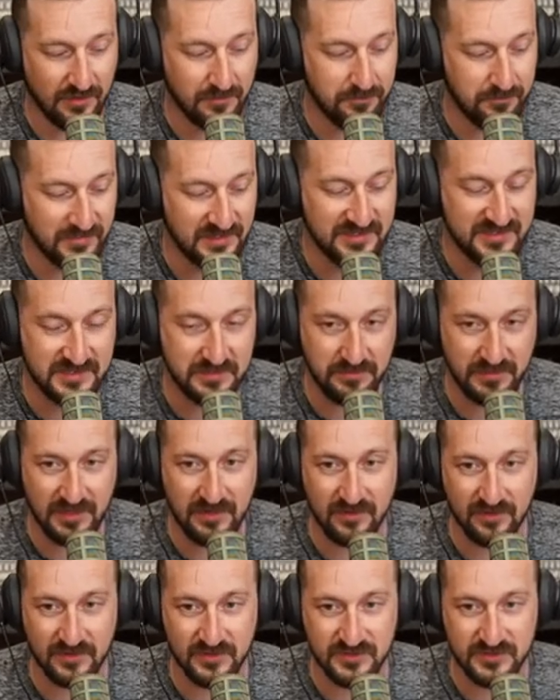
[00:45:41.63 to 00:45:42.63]

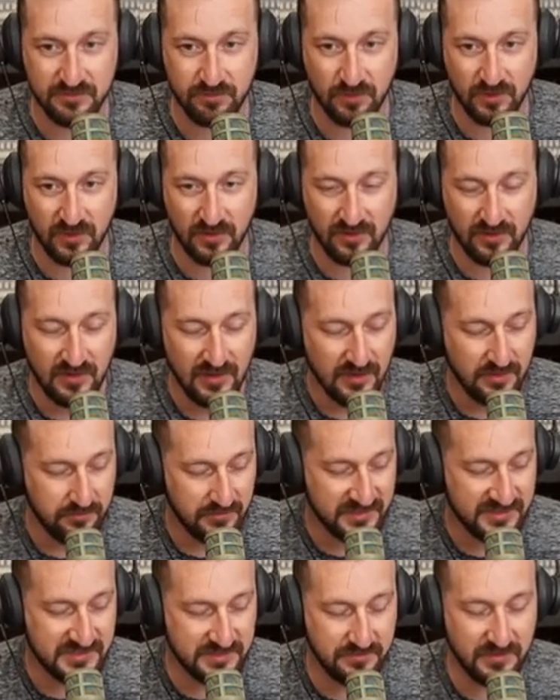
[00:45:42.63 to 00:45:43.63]
Misdemeanors
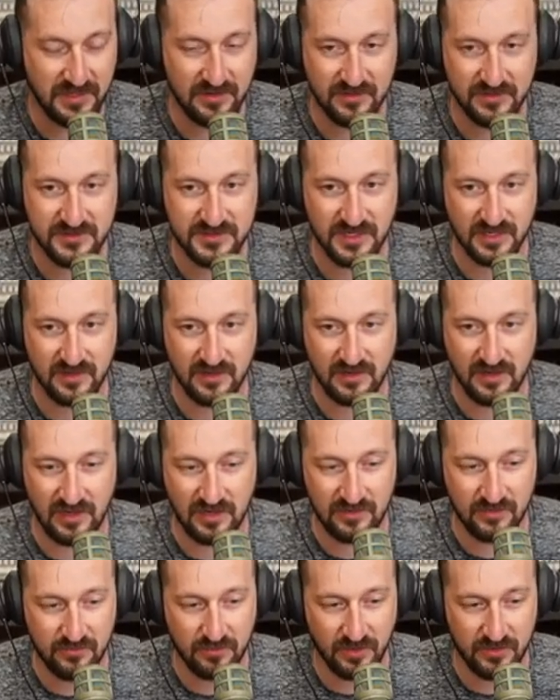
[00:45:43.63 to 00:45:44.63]

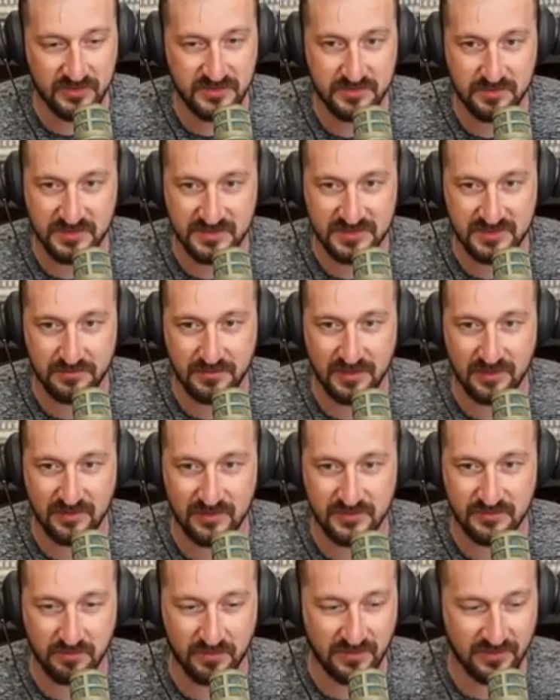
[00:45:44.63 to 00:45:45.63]
and gross
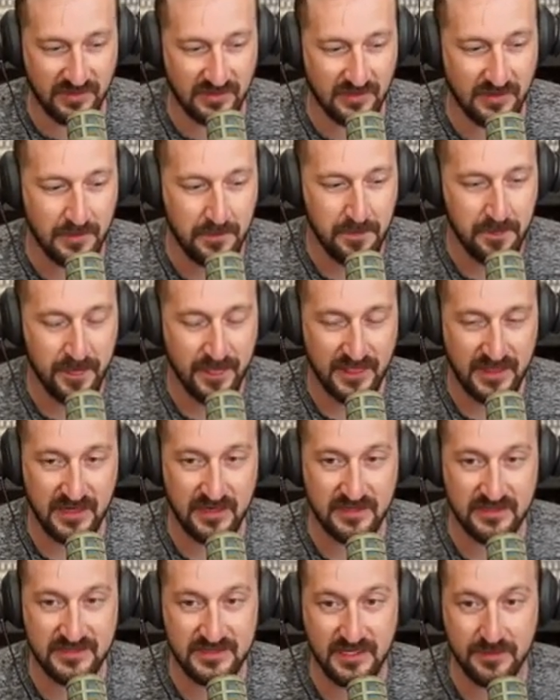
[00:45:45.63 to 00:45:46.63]
misdemeanors were the
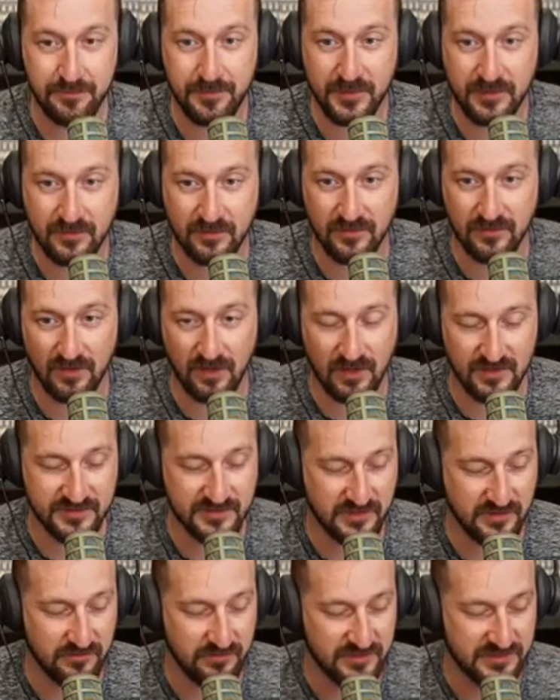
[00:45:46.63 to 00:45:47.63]
typical
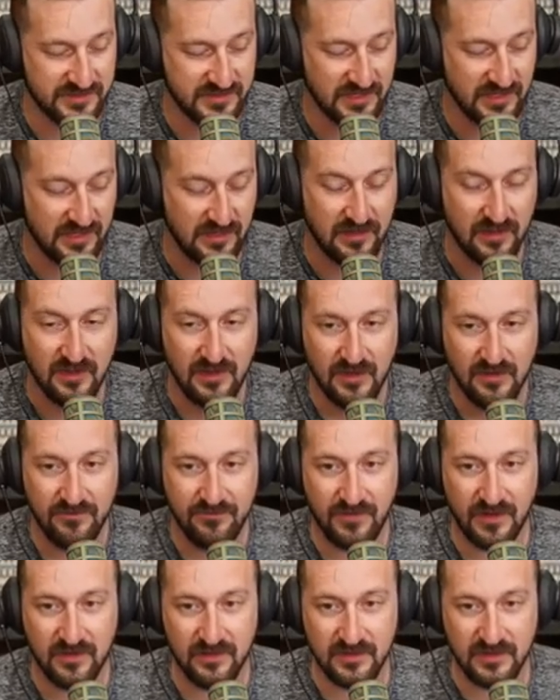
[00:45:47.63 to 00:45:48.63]
laws that you would see.
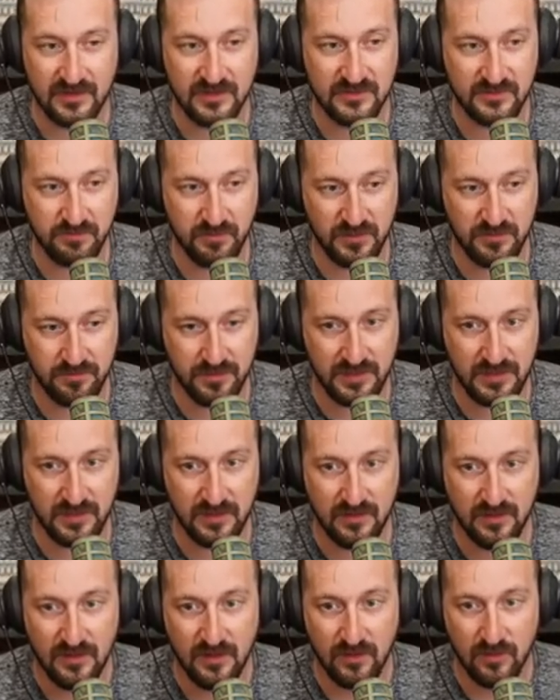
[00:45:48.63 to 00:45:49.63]
Felonies would
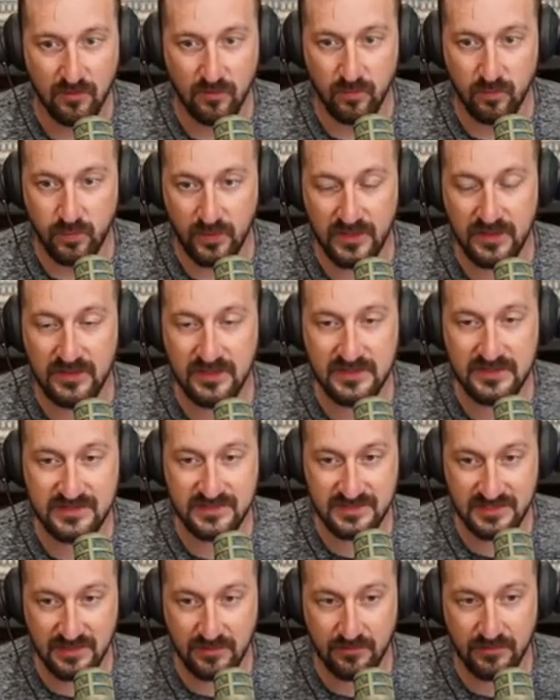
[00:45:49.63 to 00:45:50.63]
be really
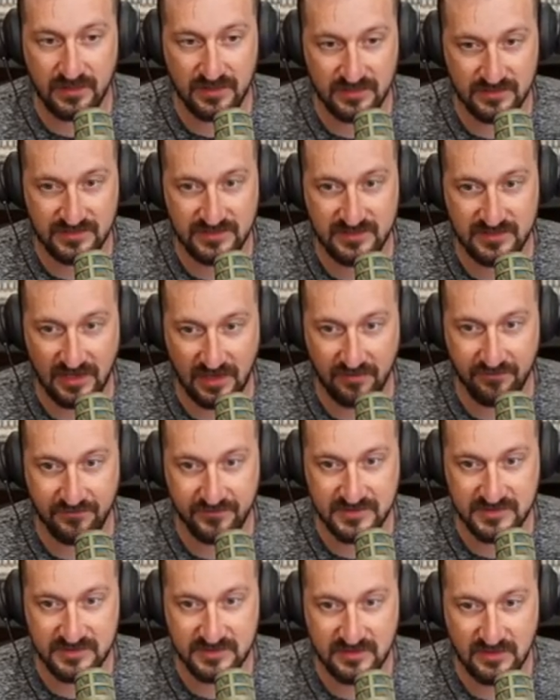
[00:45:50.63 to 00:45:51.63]
serious
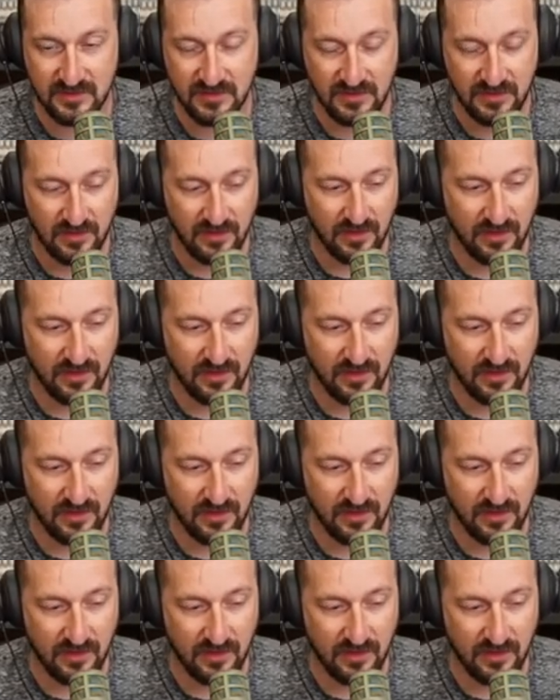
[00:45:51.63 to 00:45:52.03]
thefts.